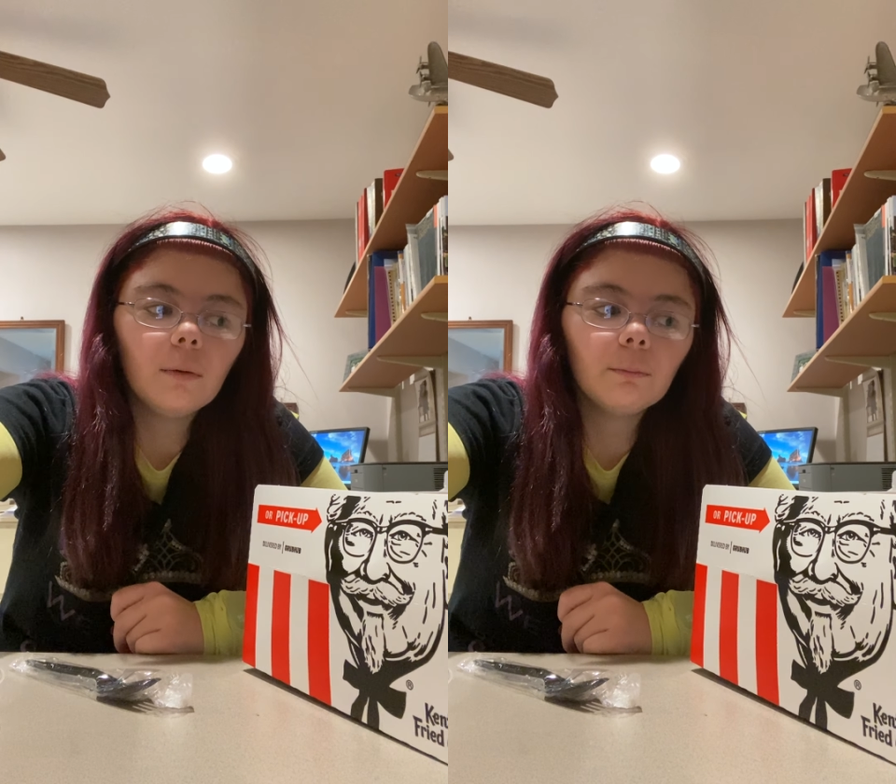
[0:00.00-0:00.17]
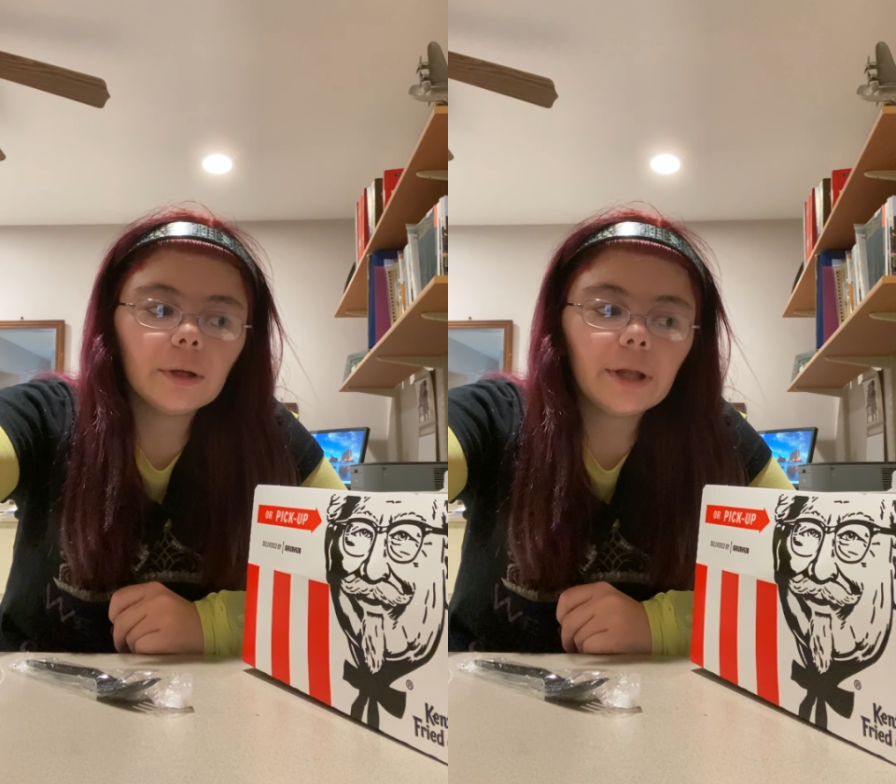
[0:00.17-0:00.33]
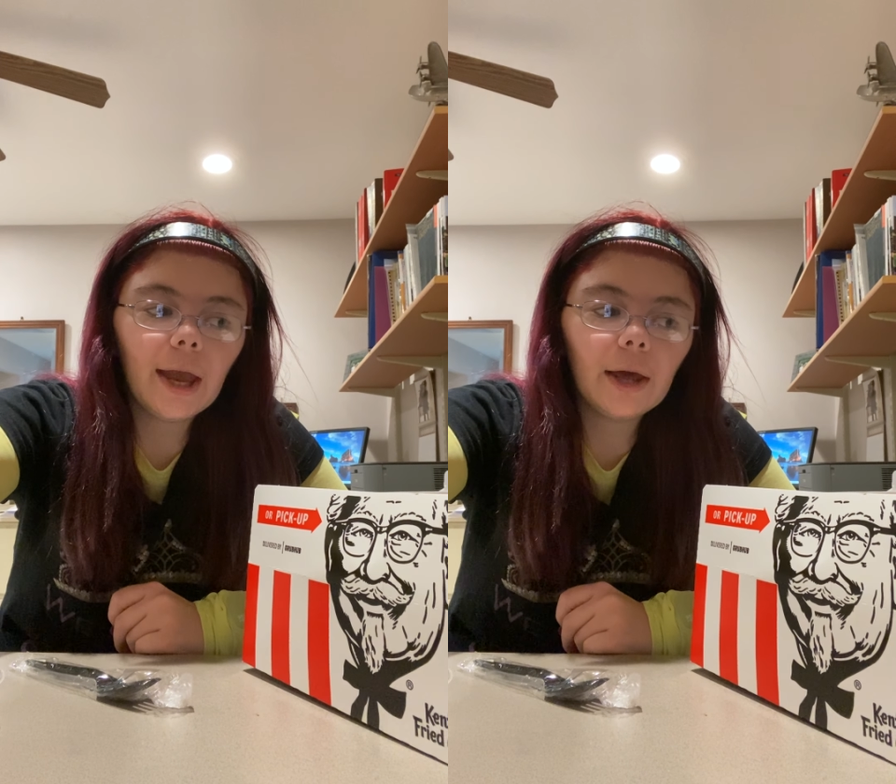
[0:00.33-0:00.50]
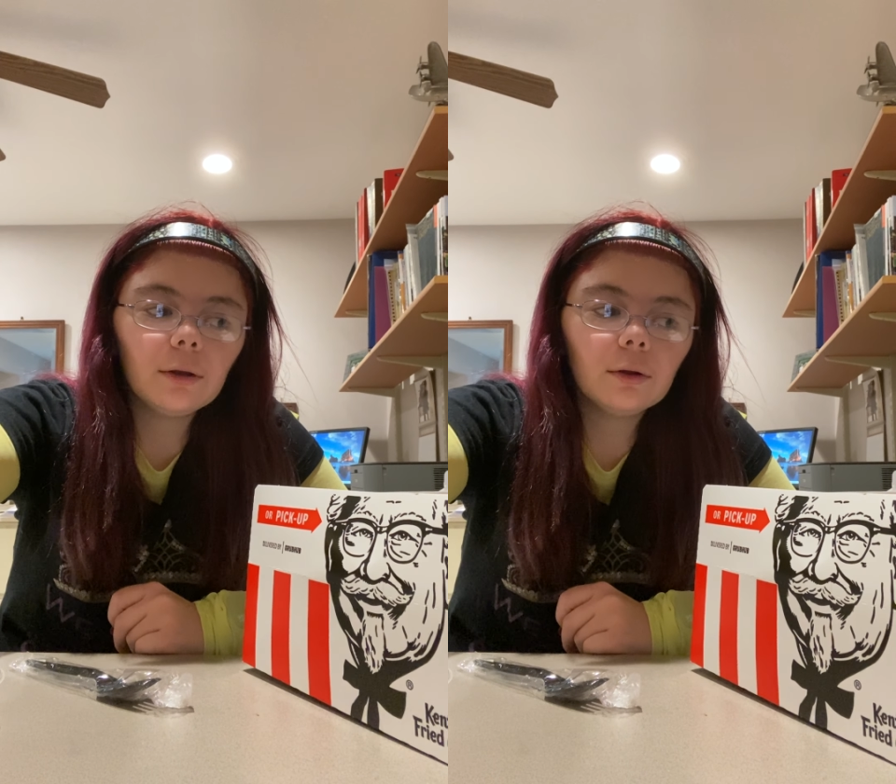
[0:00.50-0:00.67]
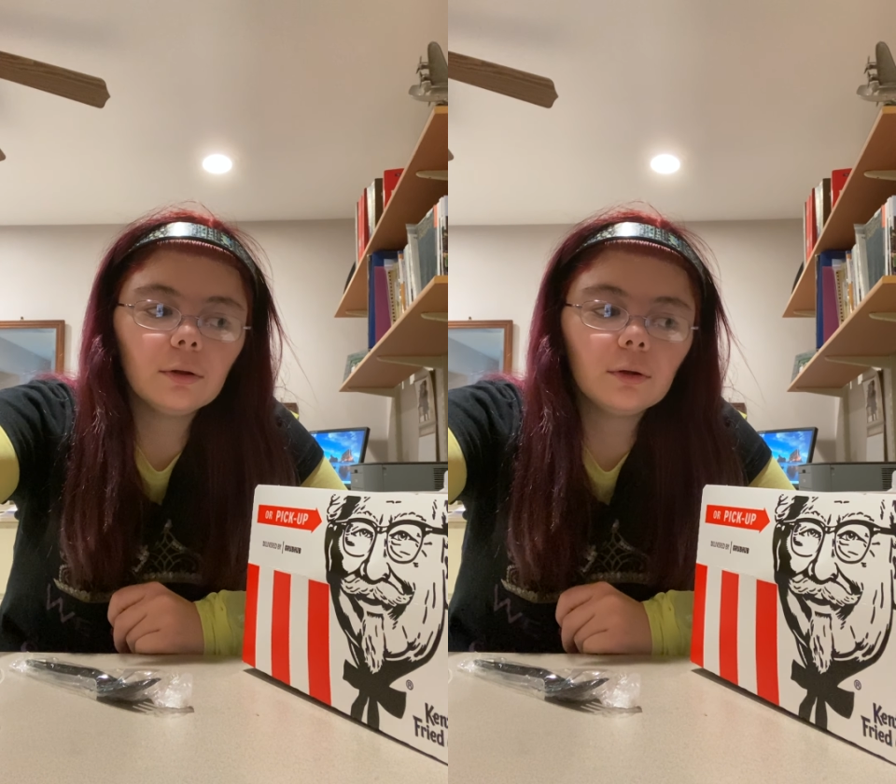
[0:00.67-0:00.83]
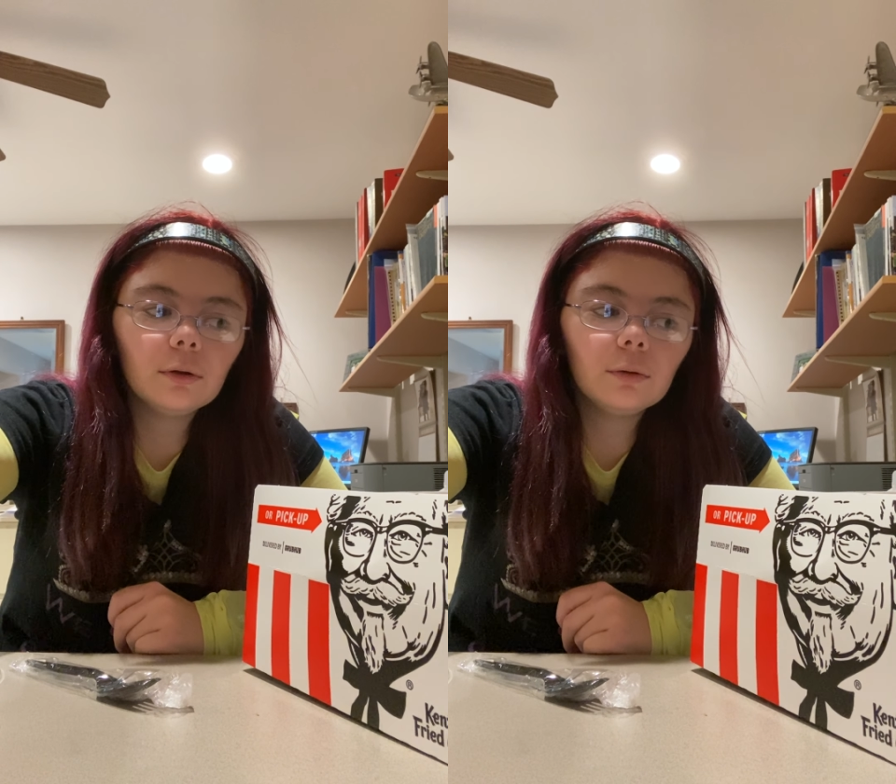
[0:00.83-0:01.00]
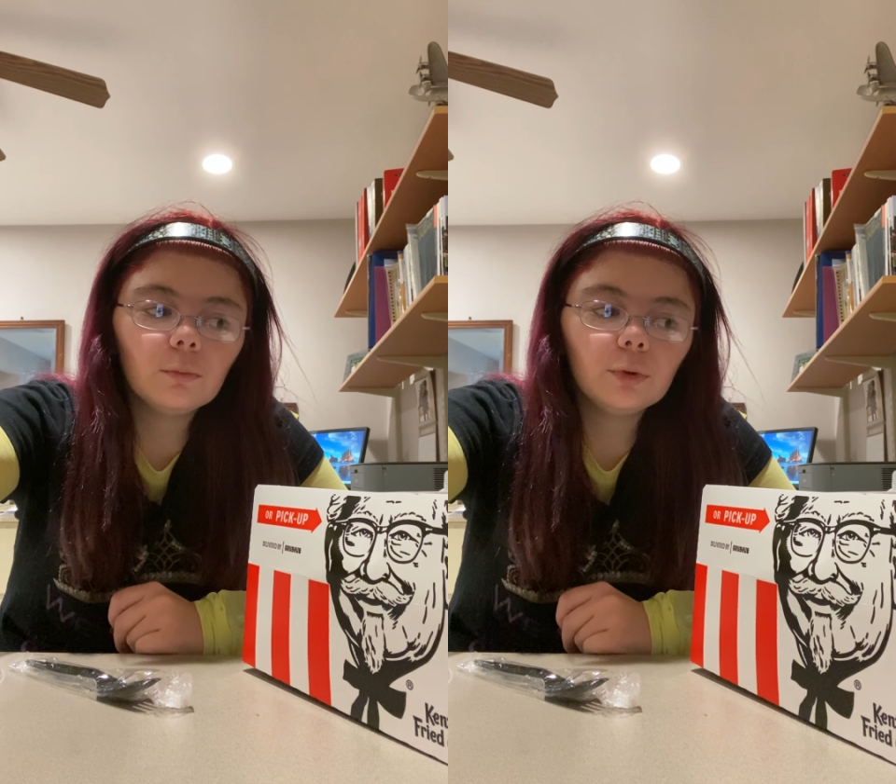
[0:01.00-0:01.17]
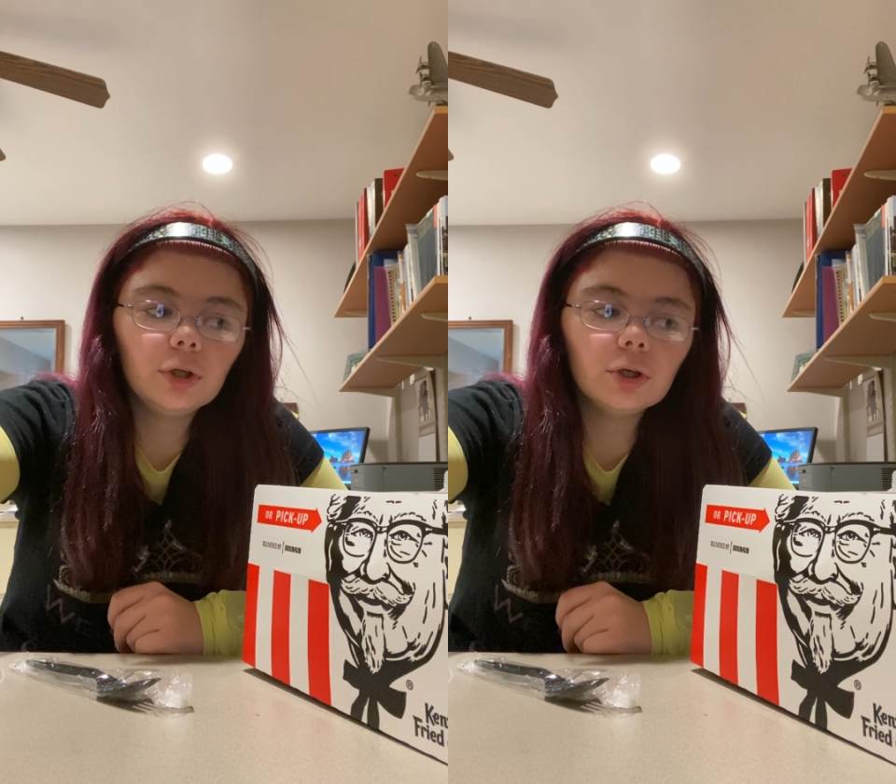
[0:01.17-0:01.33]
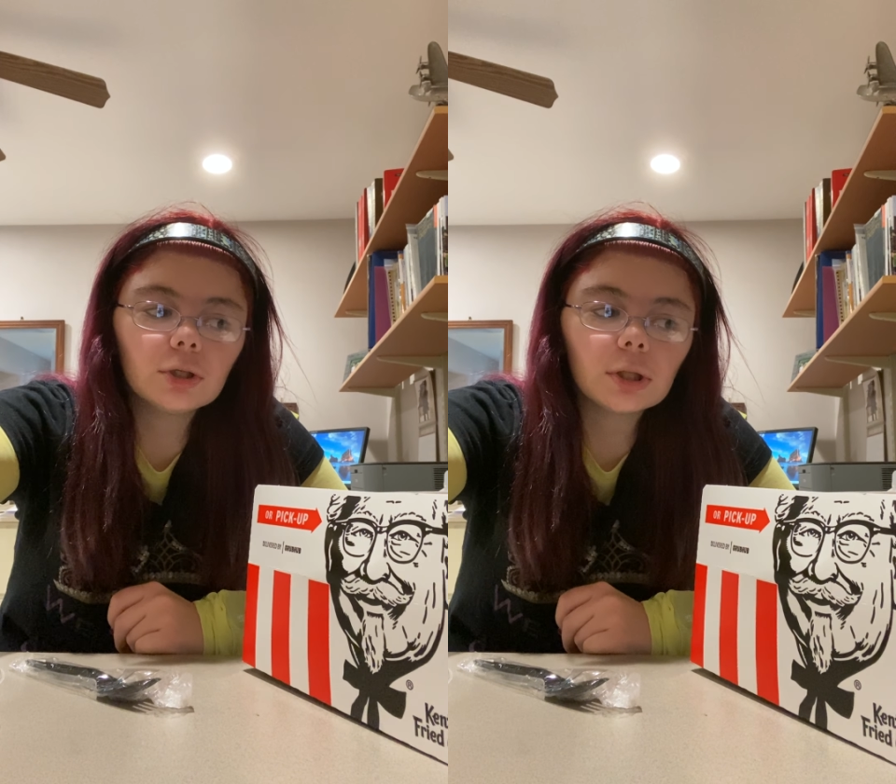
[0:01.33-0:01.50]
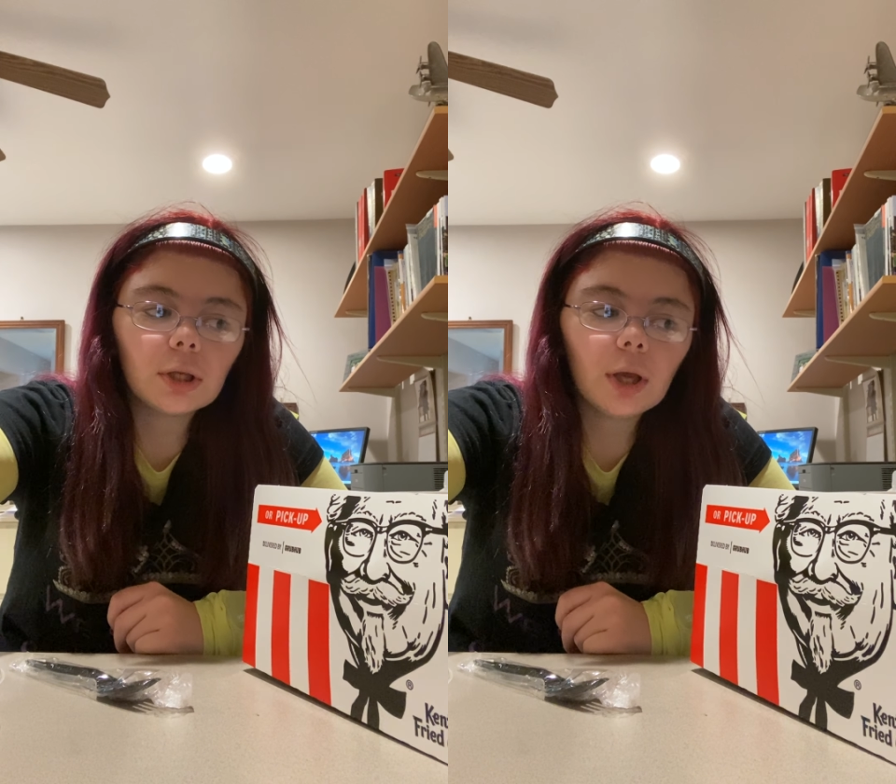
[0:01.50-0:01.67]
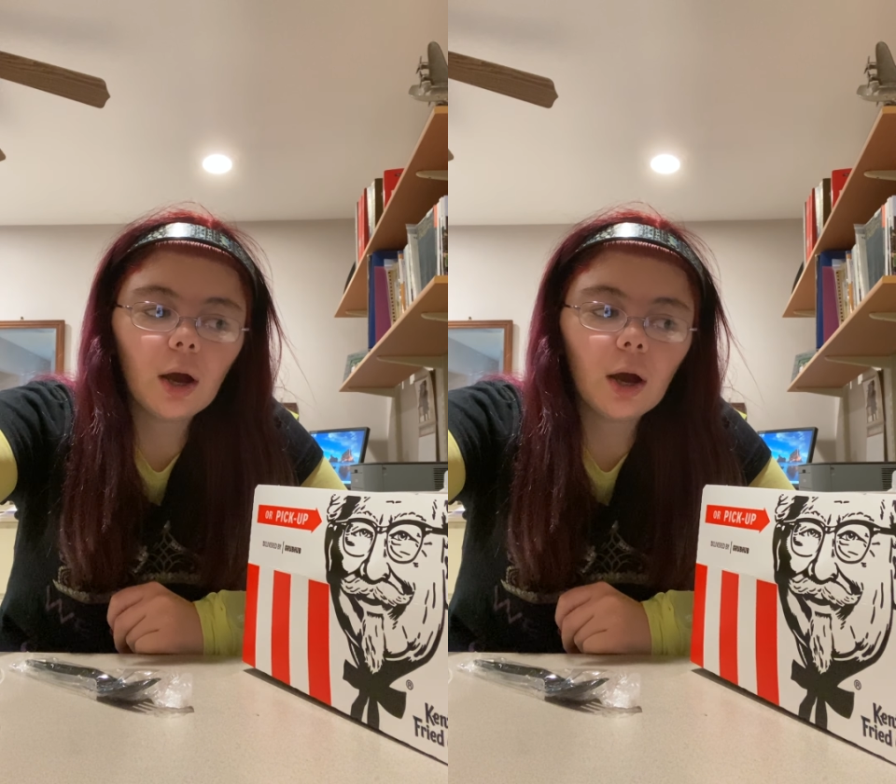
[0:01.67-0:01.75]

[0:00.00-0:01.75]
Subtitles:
My dad would usually